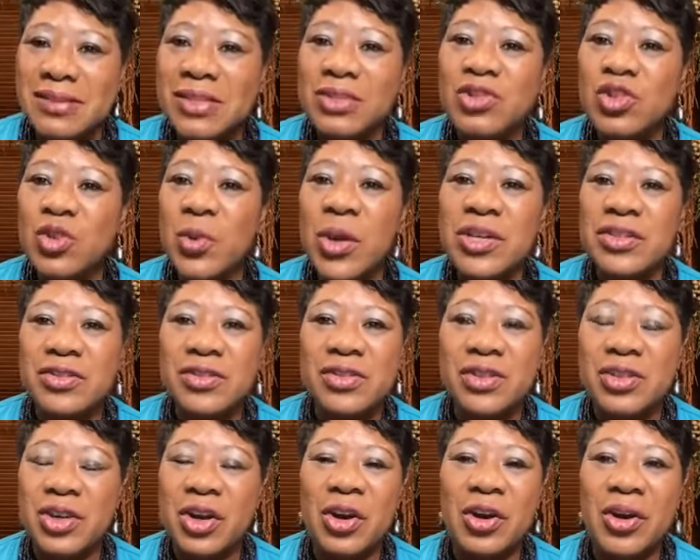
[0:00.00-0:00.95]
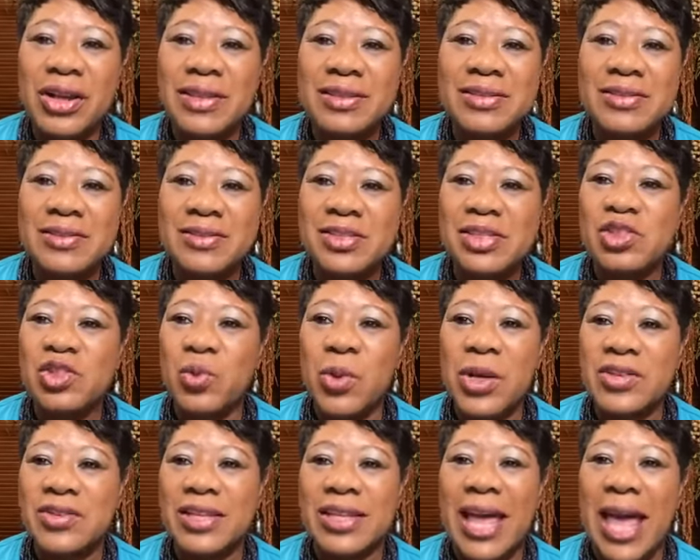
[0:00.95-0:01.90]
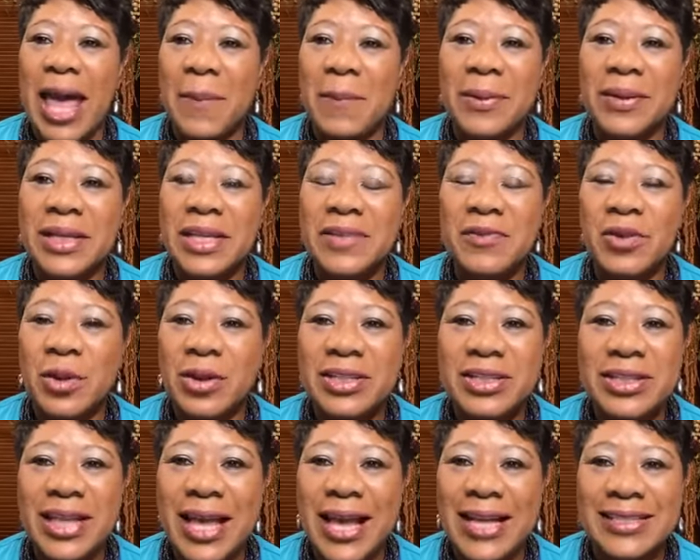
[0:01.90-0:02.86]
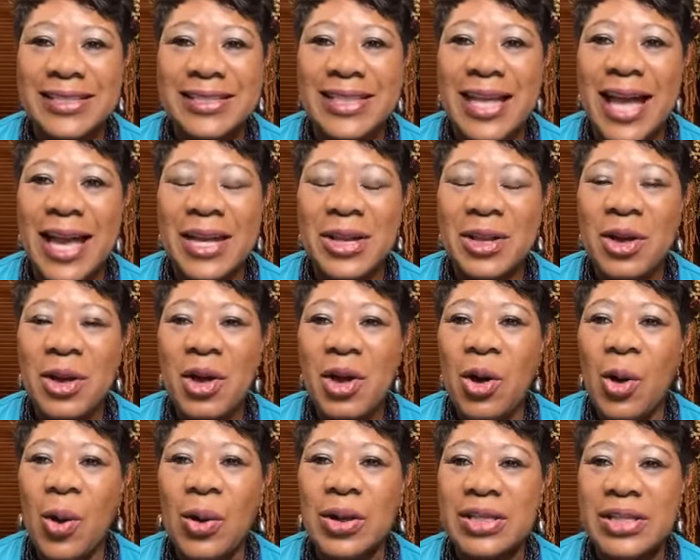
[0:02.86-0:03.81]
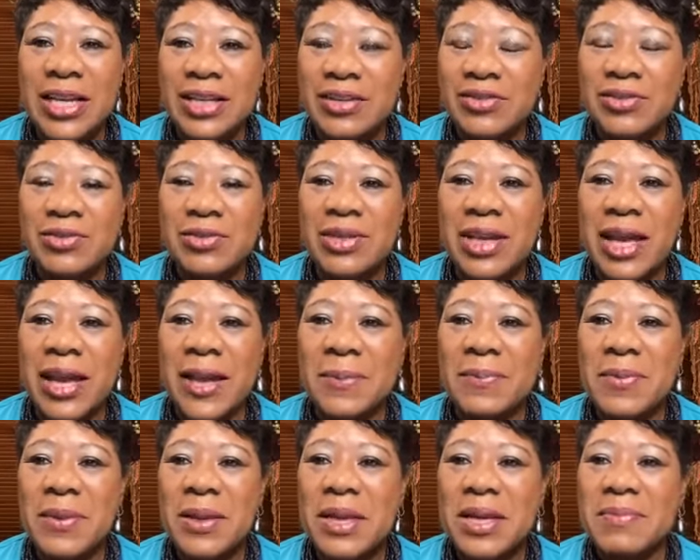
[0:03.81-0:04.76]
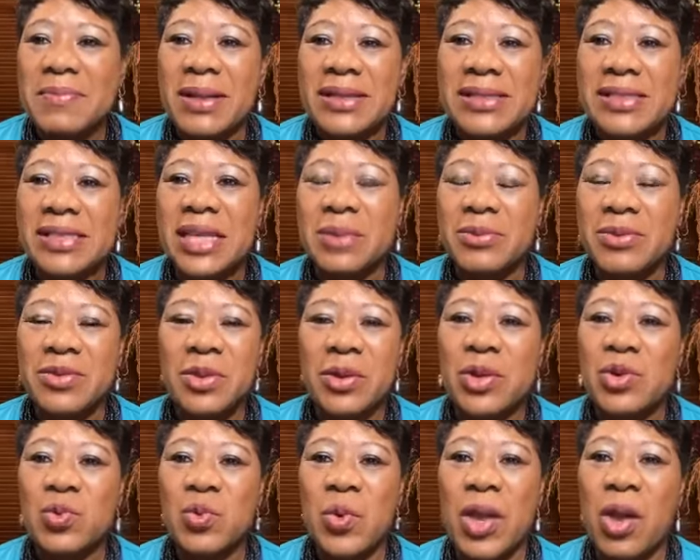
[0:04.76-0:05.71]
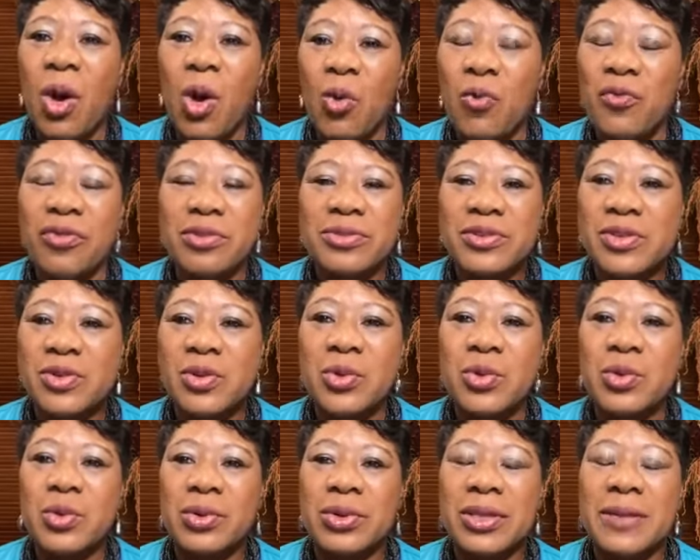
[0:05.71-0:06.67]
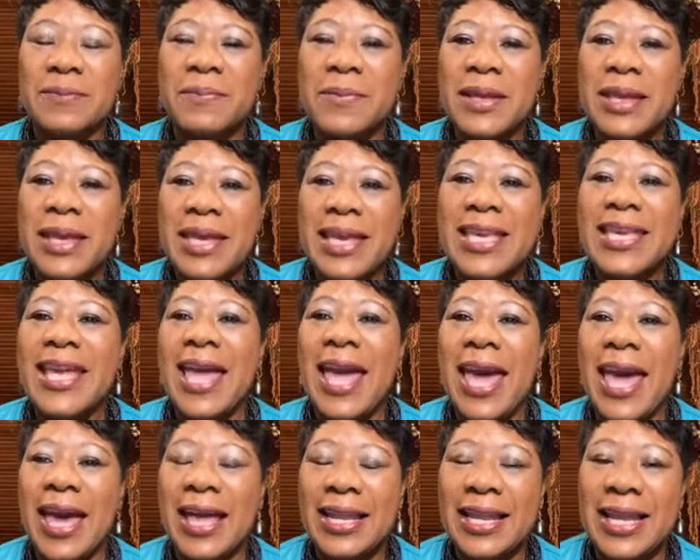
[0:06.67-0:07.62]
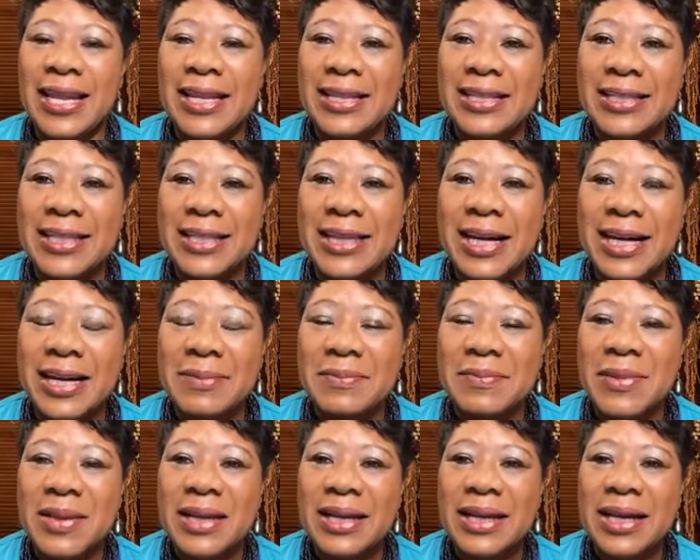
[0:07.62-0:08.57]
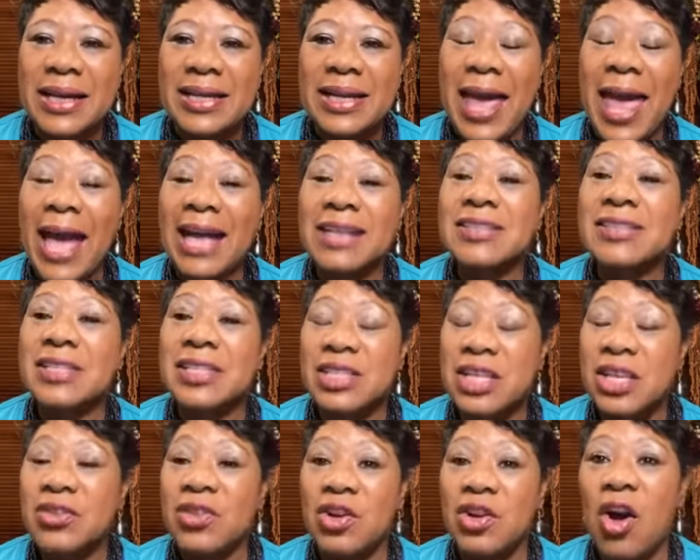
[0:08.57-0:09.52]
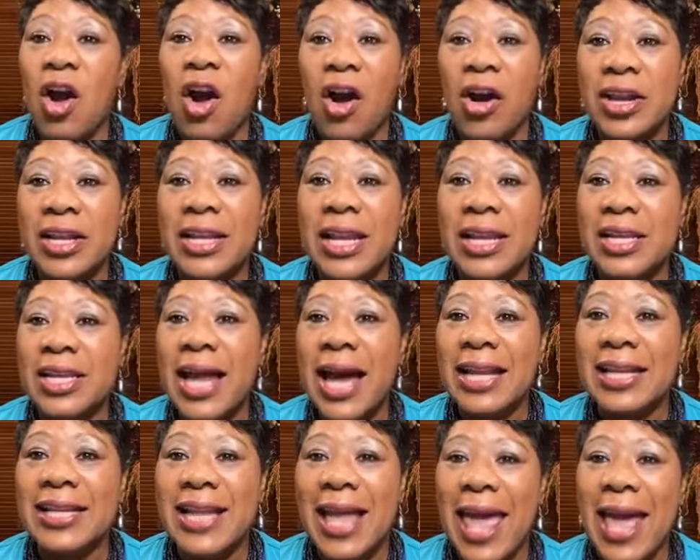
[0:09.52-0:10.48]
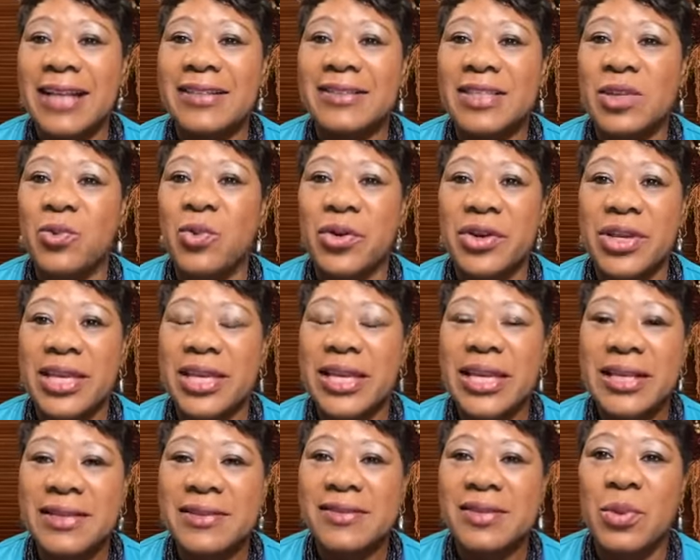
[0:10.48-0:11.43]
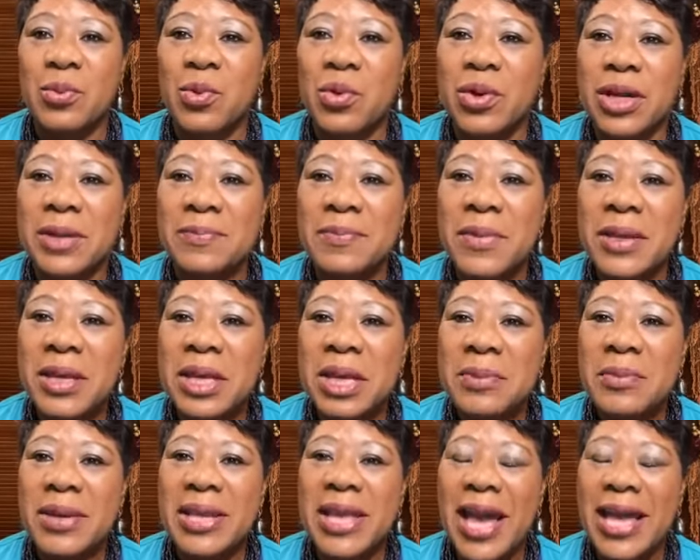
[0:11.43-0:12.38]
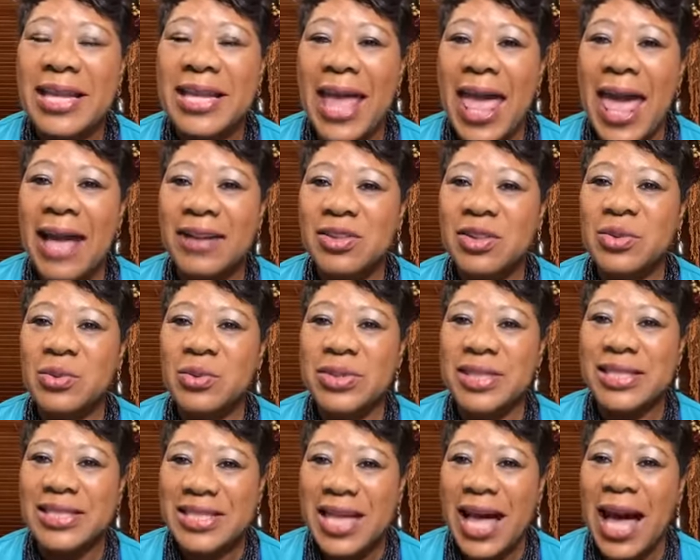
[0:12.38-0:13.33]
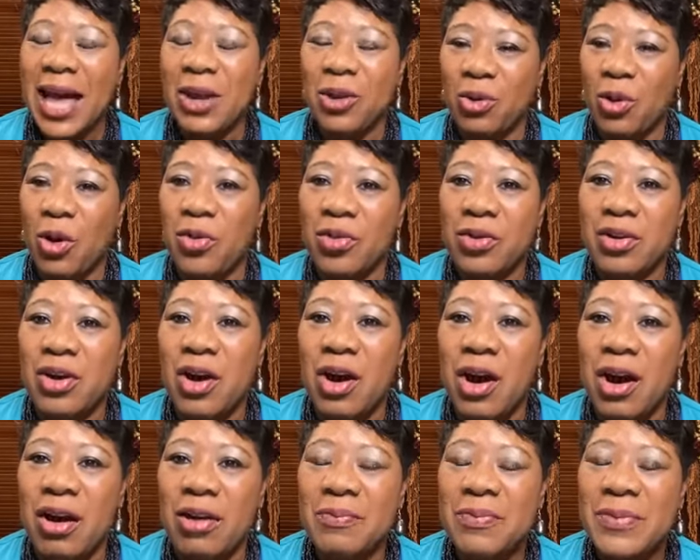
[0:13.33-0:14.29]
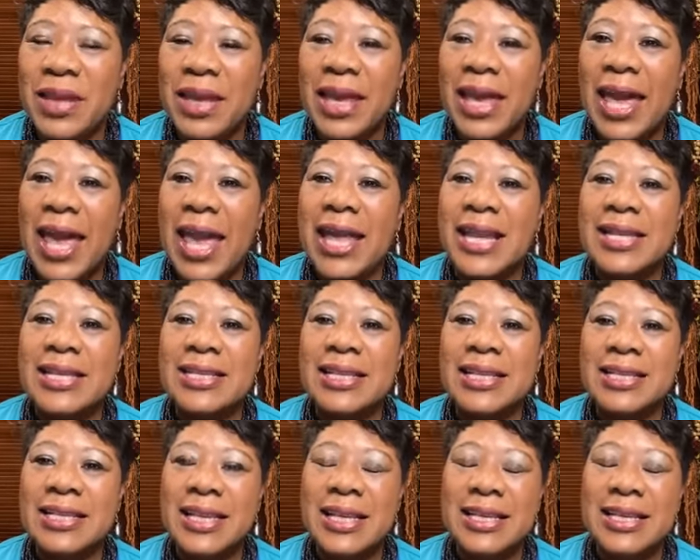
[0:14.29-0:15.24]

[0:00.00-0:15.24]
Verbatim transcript: situations occur, there's a situation that happened even on last night, on yesterday. My son was on his way home from school and he had an, um, an accident in the car. Not, not an accident where he hit someone, but he had an accident with a tire on the car. And,